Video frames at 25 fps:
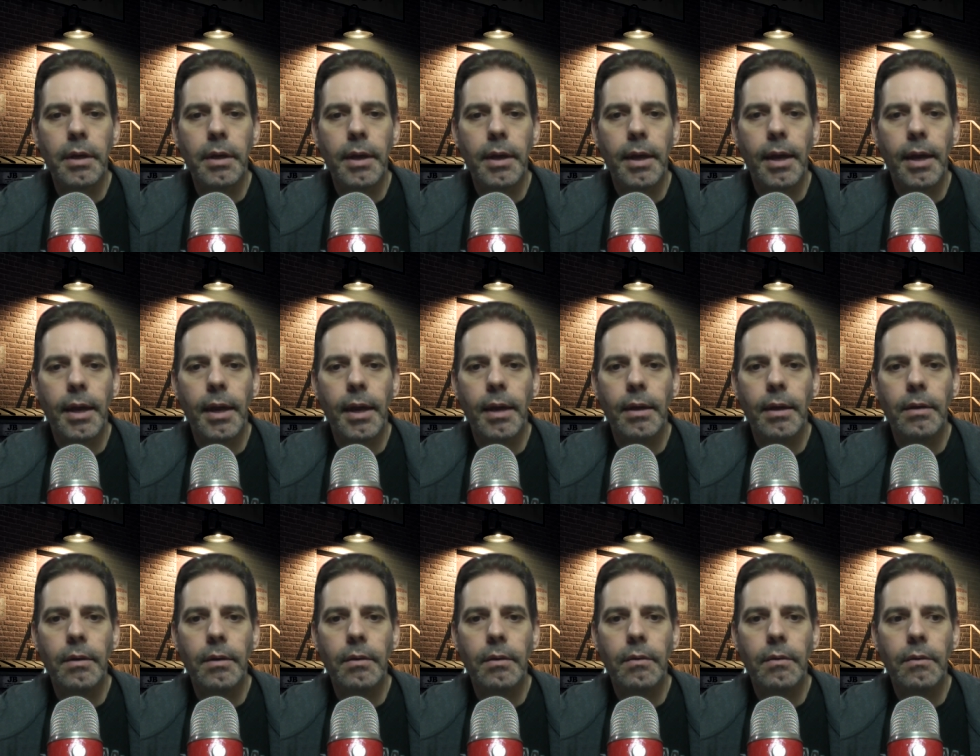
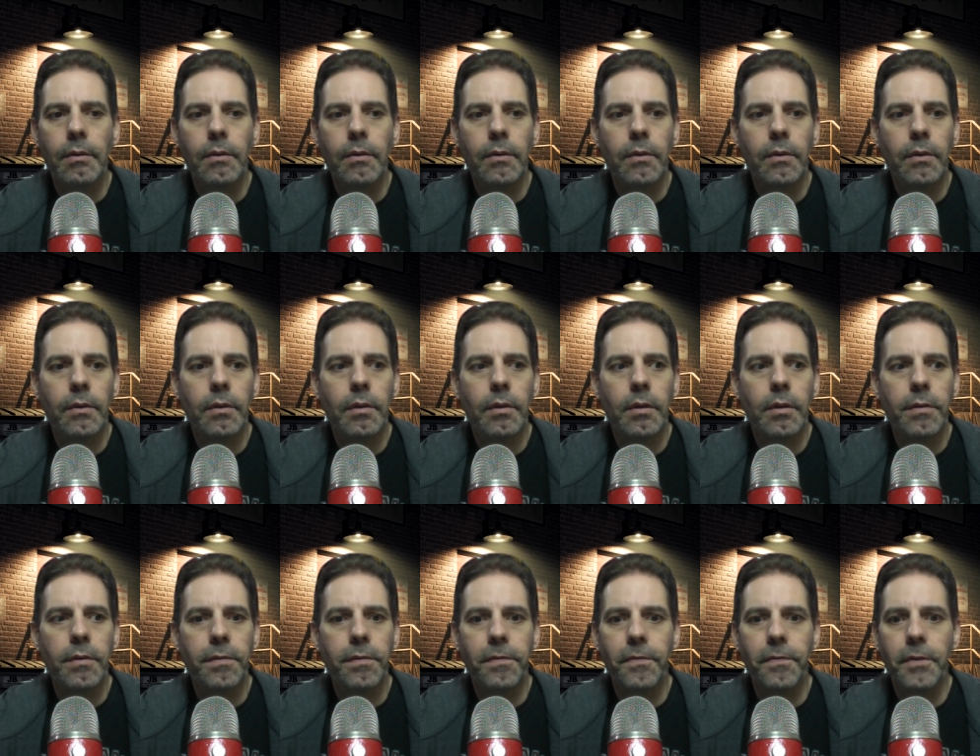And the
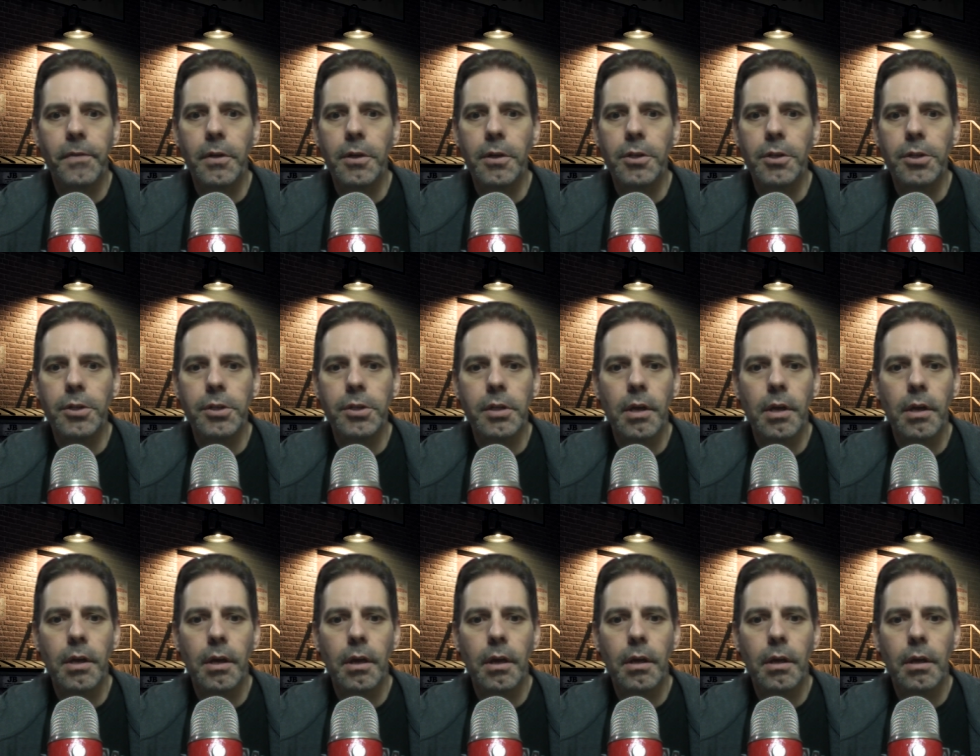first
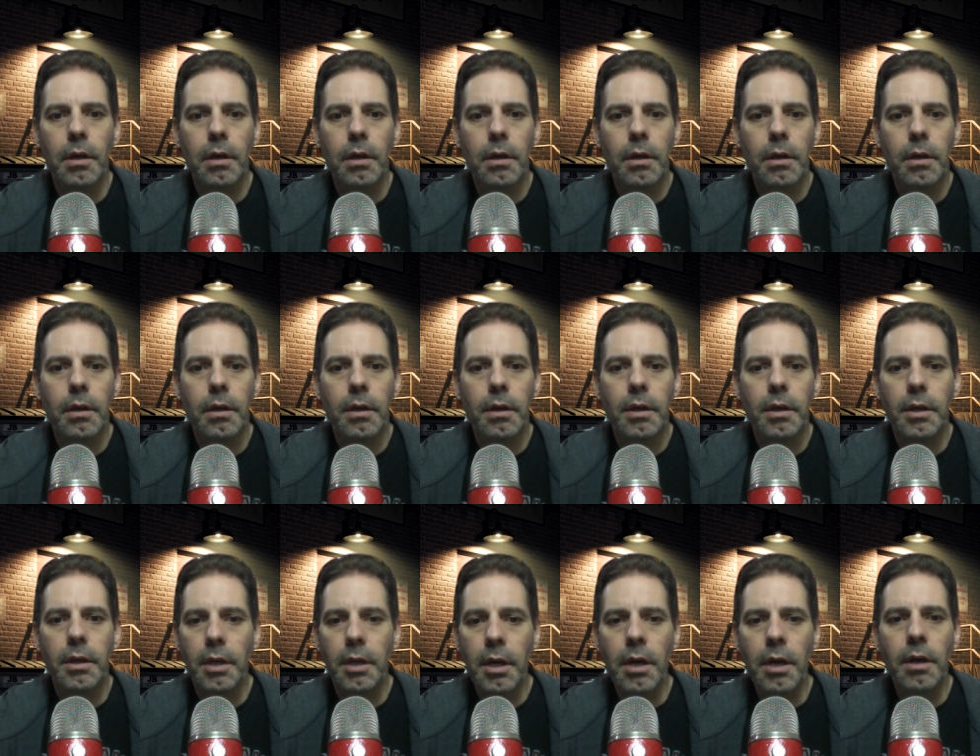
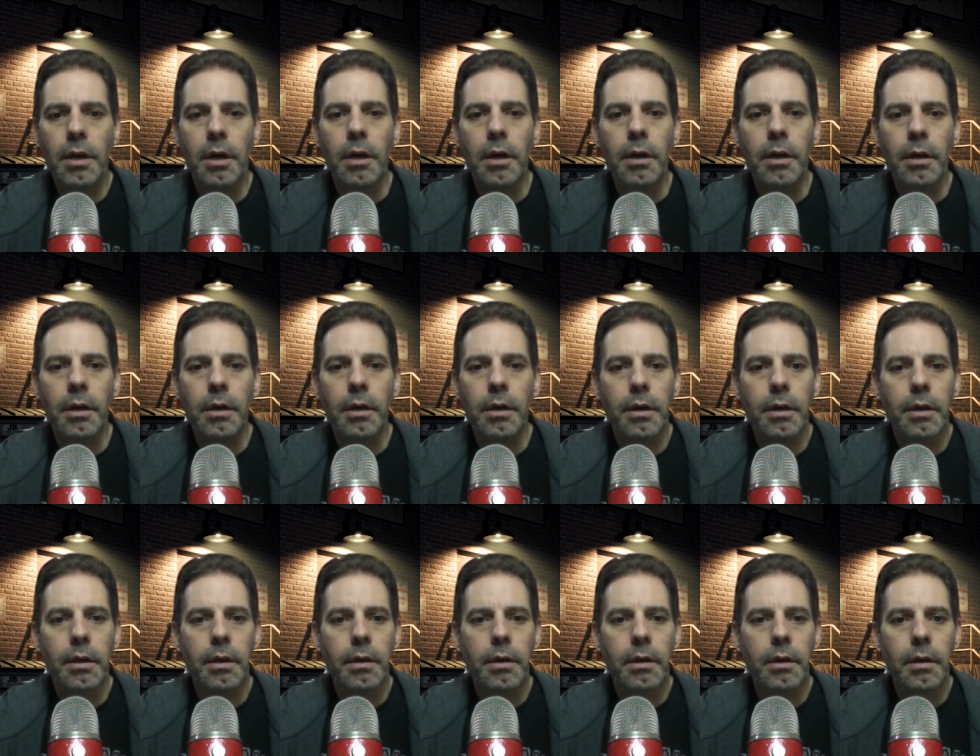year
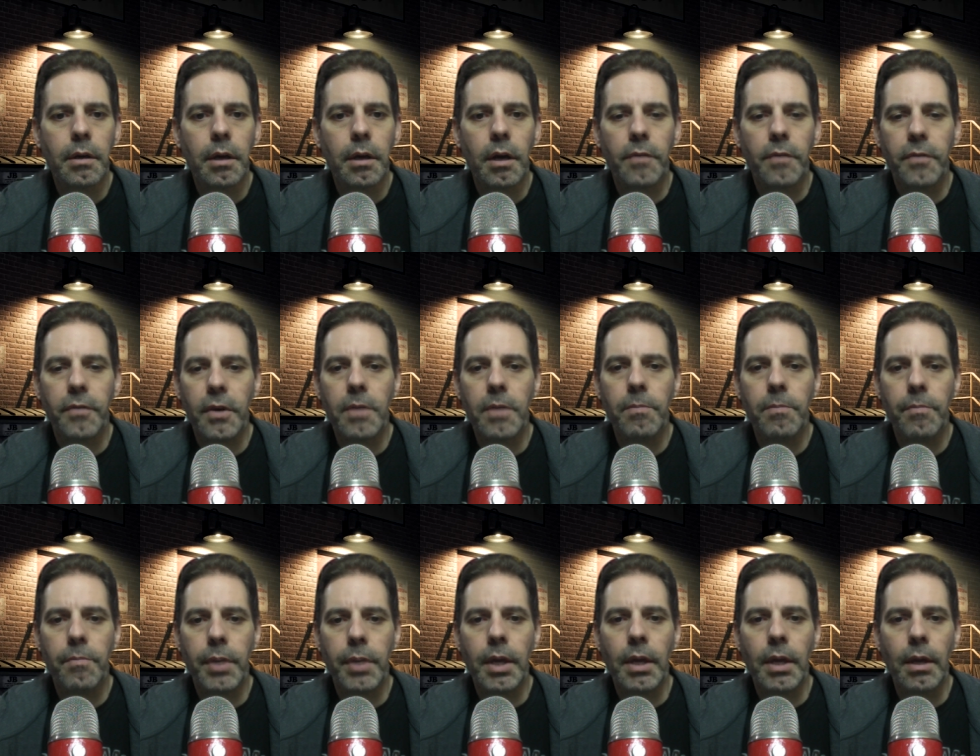of him
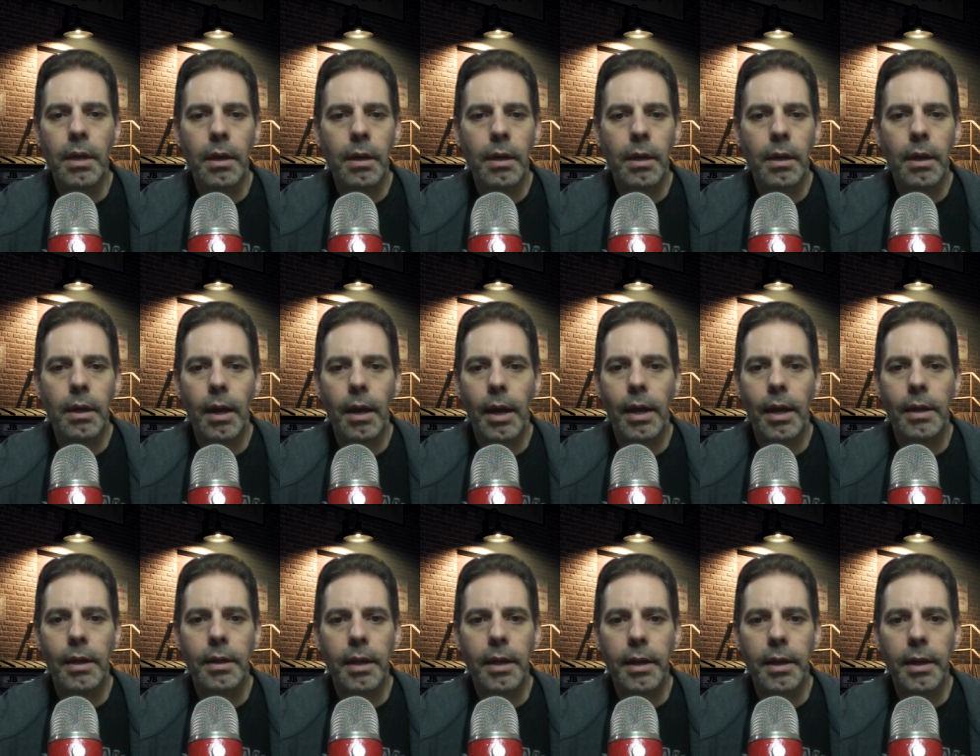being at
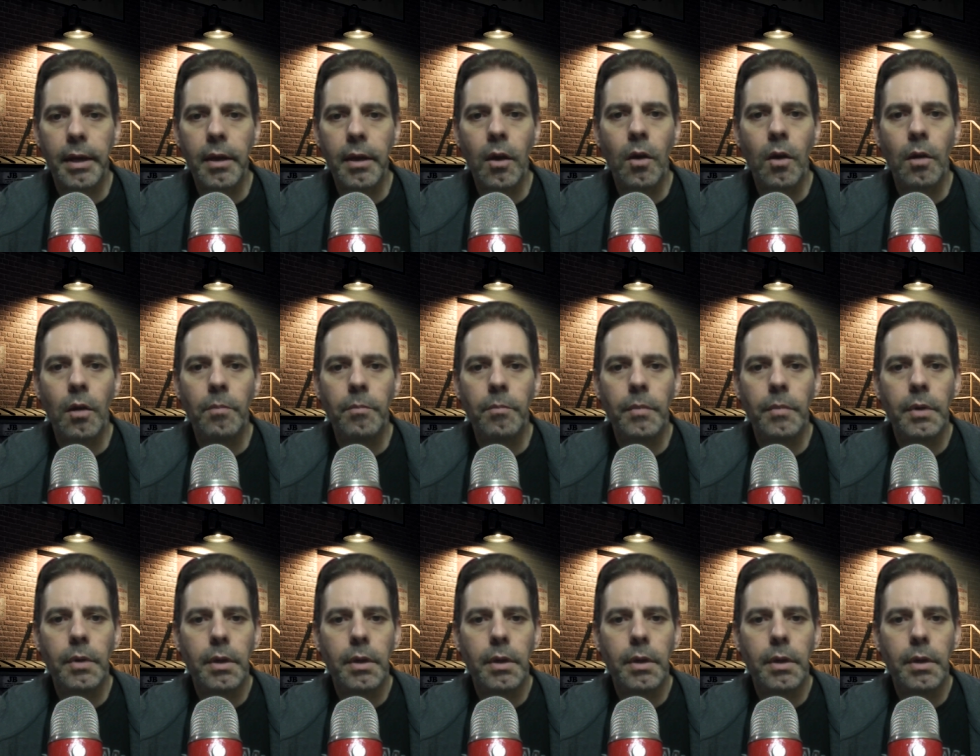the helm,